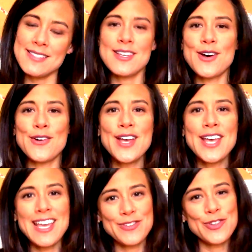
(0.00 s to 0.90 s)
So
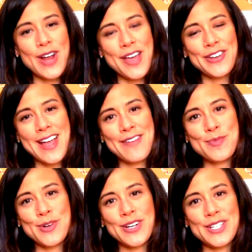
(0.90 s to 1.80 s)
if you'd rather have a
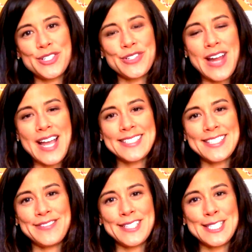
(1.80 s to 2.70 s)
more
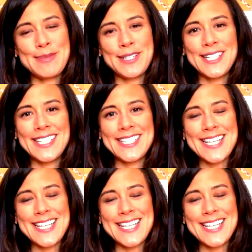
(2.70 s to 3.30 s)
interactive experience,